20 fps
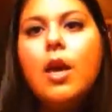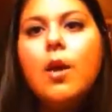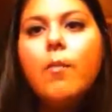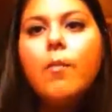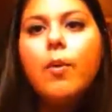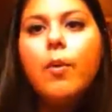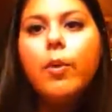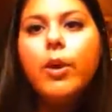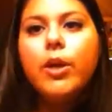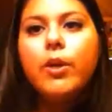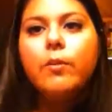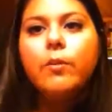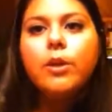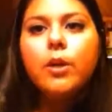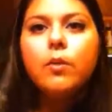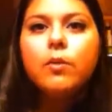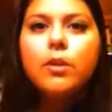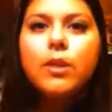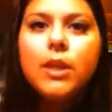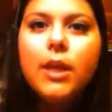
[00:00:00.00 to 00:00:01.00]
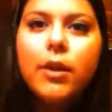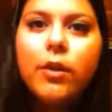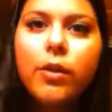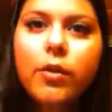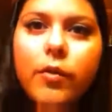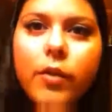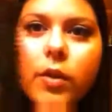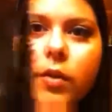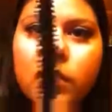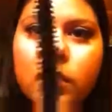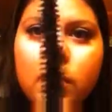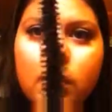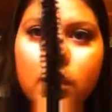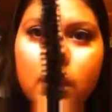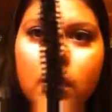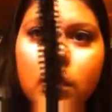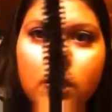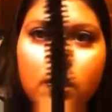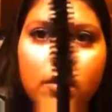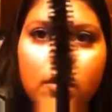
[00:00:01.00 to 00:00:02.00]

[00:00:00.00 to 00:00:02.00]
But what you don't see, I don't know if you can see it.